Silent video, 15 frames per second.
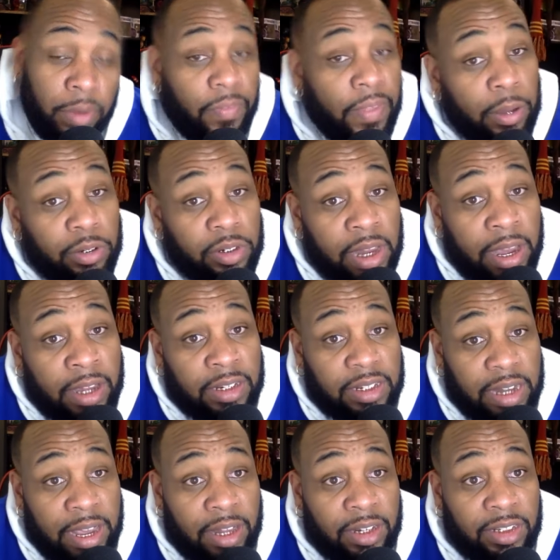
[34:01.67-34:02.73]
but if that was Dawn
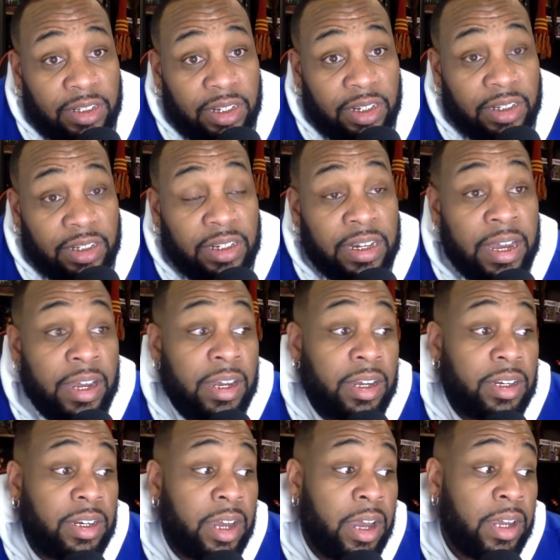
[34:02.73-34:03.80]
Staley,
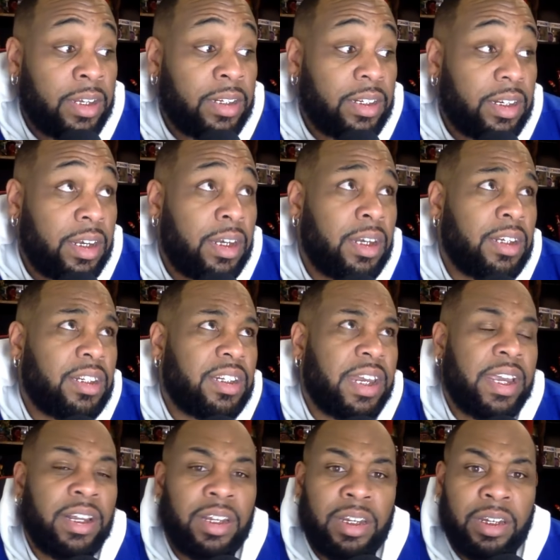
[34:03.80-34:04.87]
Dawn, Dawn uh,
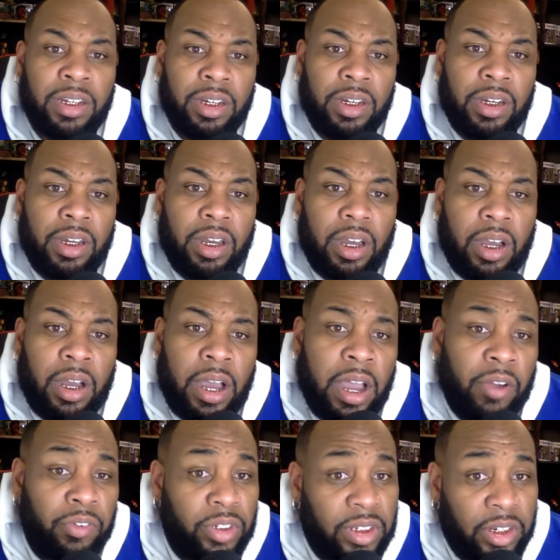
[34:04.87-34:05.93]
Staley, uh,
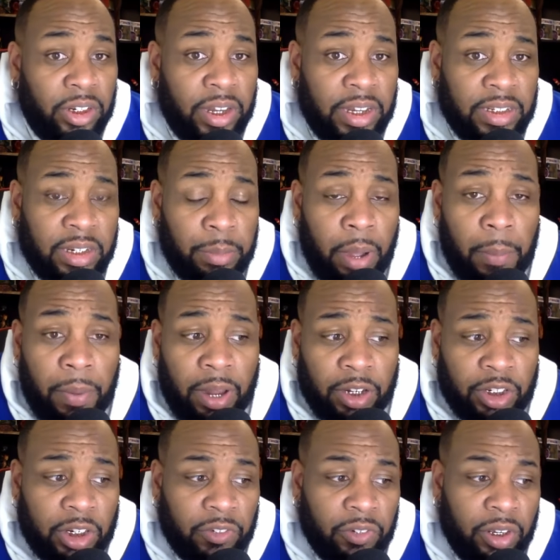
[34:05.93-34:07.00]
however you say her last name, I
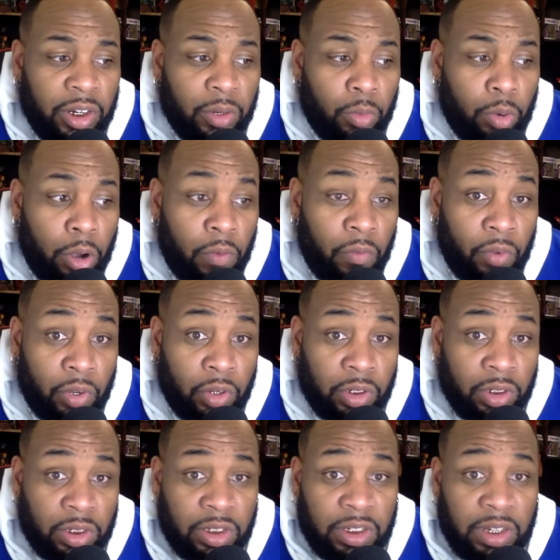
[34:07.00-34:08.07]
apologize for getting wrong
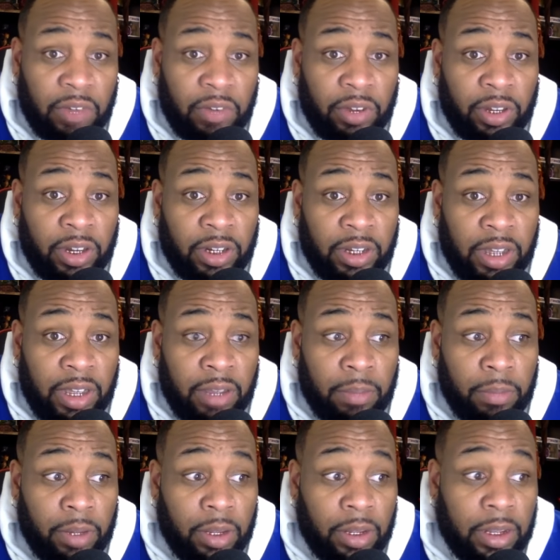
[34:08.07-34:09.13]
for the South Carolina
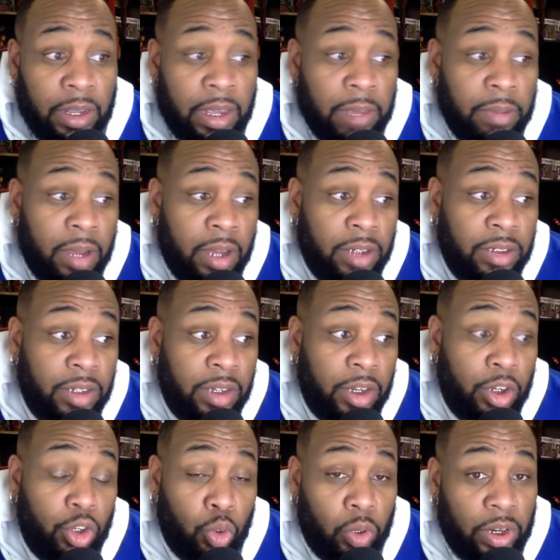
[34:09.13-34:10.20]
game Gamecocks
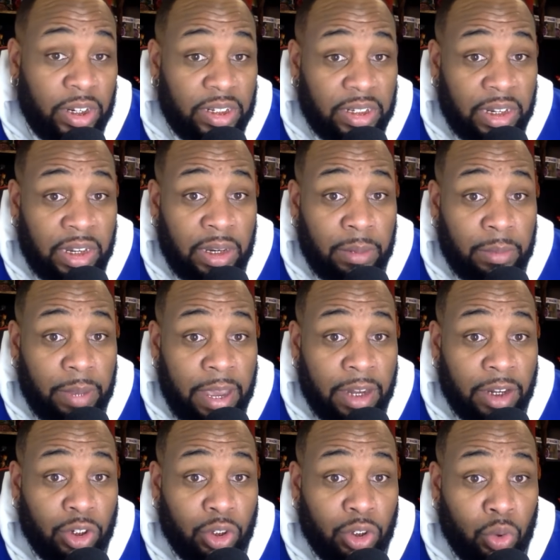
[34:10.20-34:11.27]
doing that same
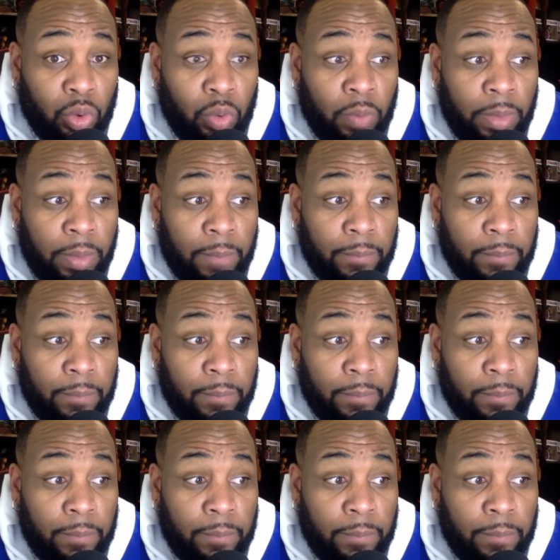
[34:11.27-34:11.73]
attitude